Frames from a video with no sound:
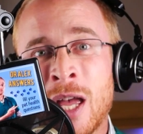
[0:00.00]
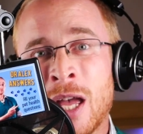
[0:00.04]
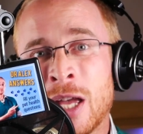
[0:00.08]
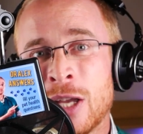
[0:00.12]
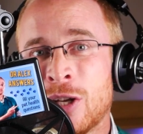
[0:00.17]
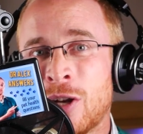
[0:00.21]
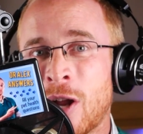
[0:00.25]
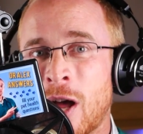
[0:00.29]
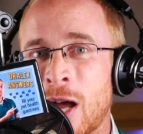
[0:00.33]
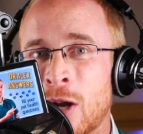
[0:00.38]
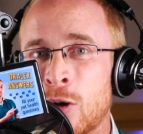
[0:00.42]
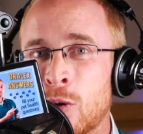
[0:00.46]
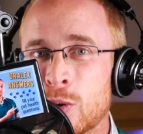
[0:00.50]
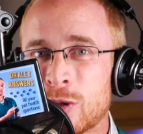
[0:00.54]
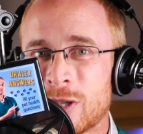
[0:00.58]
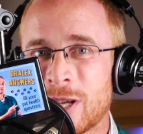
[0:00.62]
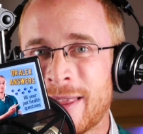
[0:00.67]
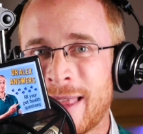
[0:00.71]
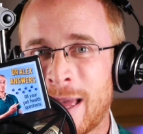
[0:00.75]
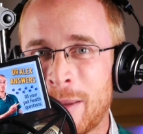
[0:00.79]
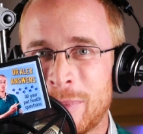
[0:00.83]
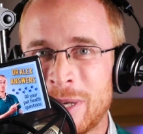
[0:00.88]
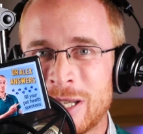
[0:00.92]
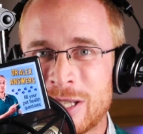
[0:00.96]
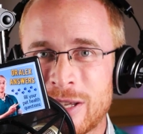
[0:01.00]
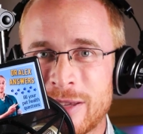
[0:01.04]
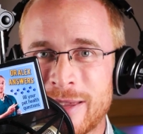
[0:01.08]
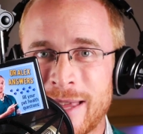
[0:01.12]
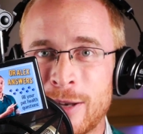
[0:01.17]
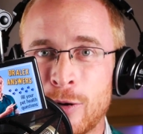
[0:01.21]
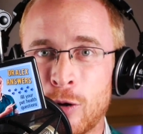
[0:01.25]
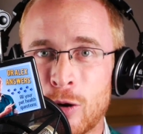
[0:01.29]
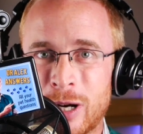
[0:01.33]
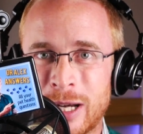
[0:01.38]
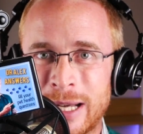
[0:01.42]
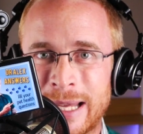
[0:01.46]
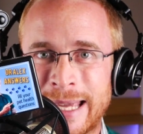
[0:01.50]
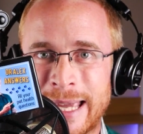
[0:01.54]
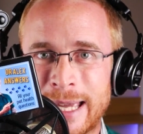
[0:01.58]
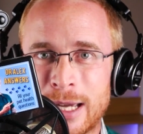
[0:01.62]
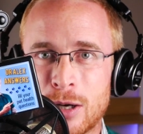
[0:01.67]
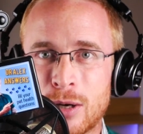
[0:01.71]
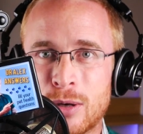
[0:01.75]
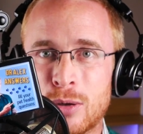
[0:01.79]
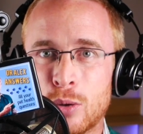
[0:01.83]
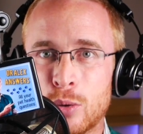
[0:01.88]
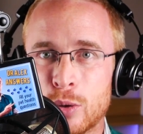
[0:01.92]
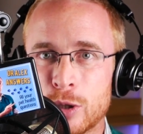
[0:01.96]
You know, and also that means that they're not going to
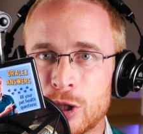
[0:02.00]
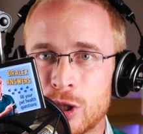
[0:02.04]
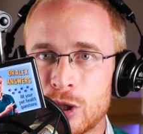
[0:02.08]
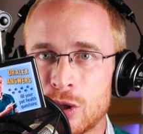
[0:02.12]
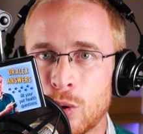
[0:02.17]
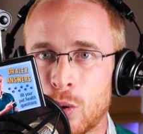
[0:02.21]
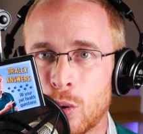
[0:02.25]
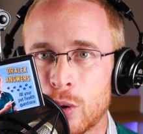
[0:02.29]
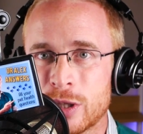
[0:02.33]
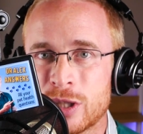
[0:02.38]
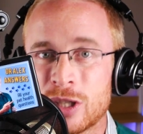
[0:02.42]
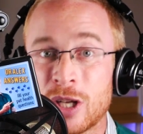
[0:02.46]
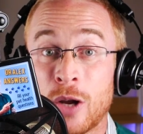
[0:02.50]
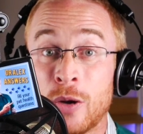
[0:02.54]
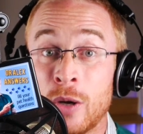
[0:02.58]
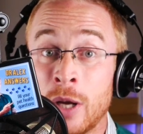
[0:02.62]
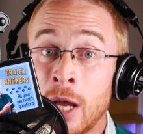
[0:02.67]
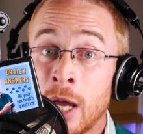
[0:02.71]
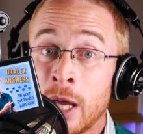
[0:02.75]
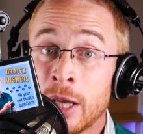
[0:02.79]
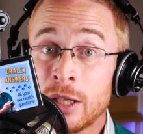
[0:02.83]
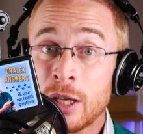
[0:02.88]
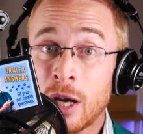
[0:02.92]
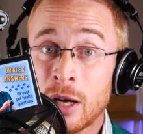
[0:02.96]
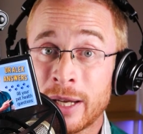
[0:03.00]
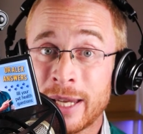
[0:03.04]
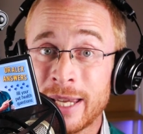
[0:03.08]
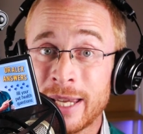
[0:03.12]
get caught short. So young